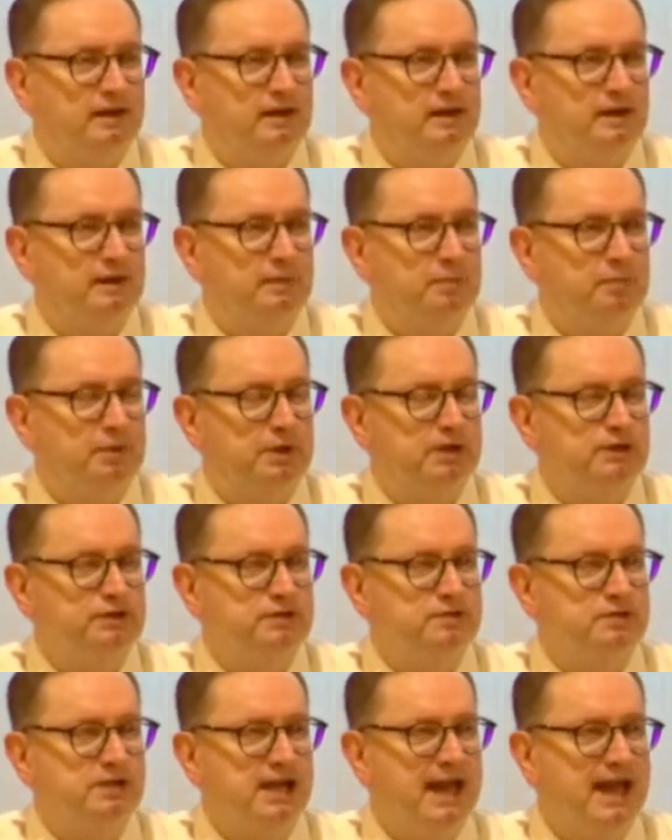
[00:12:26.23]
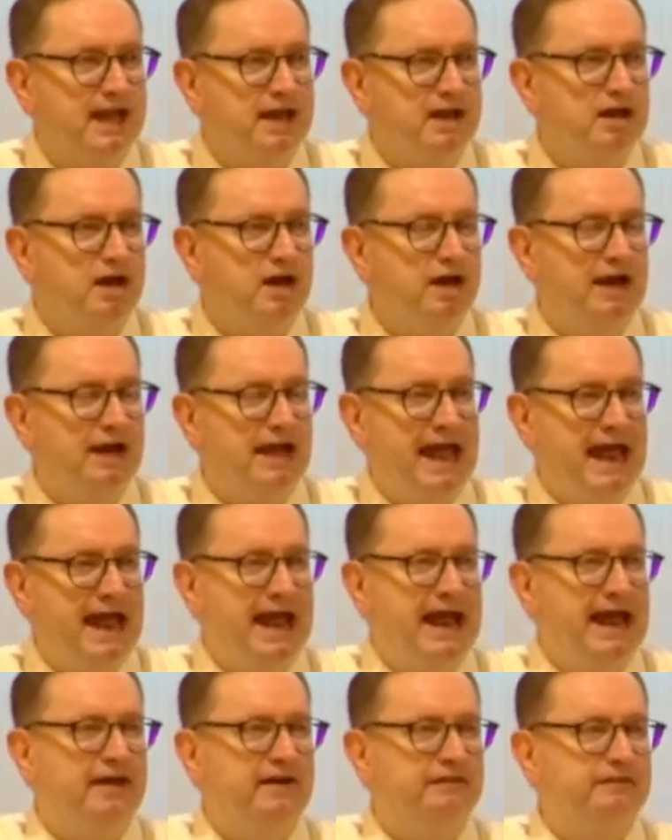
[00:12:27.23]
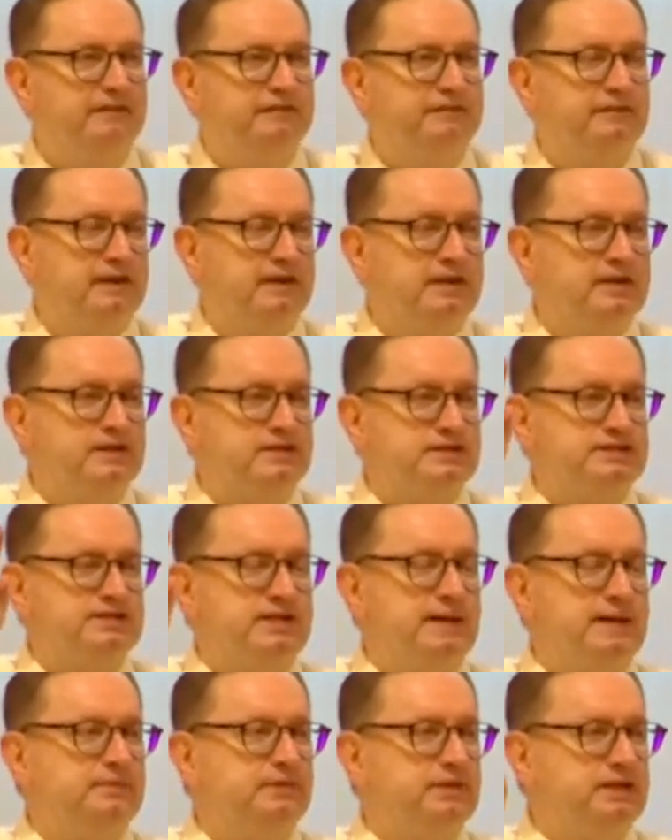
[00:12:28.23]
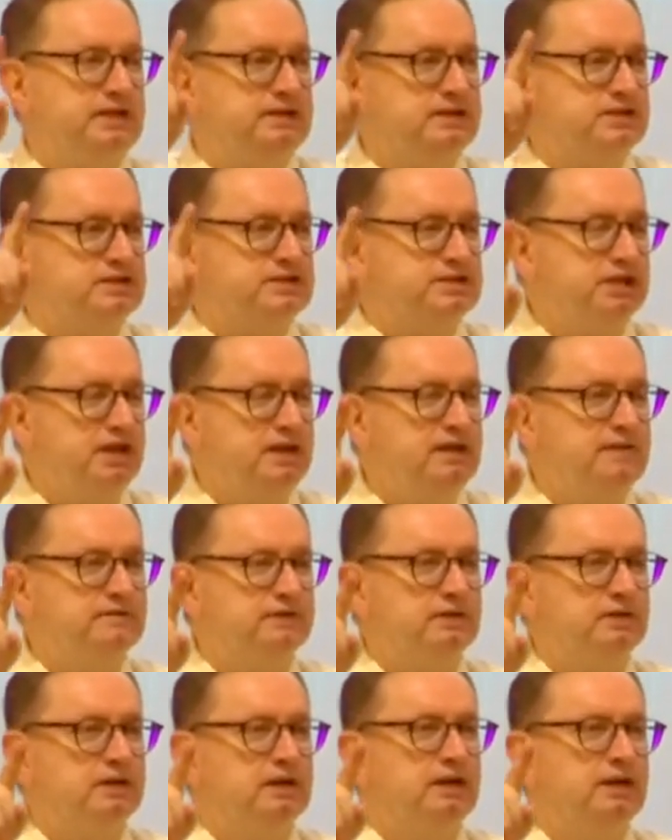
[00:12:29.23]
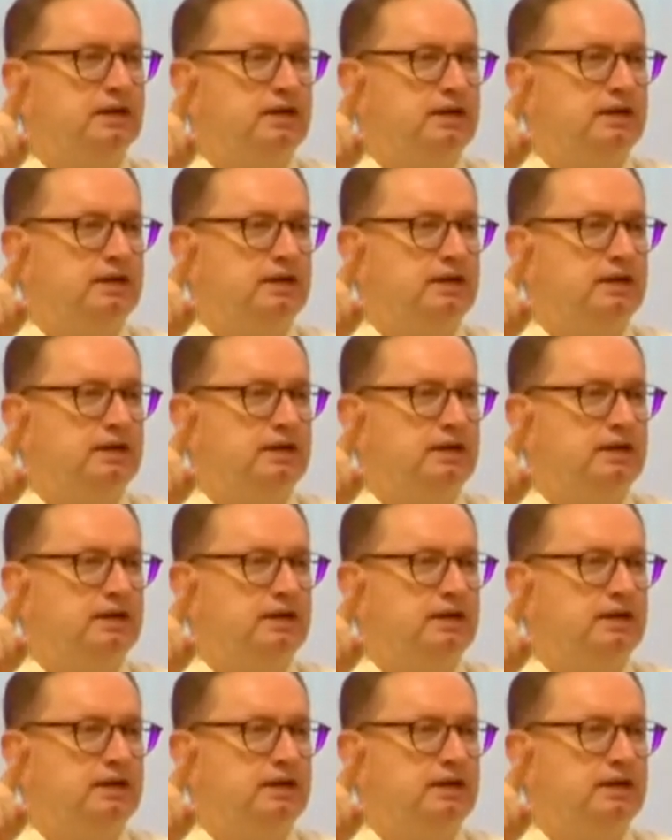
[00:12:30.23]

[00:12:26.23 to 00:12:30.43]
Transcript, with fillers: Uh, but you cannot have something discovered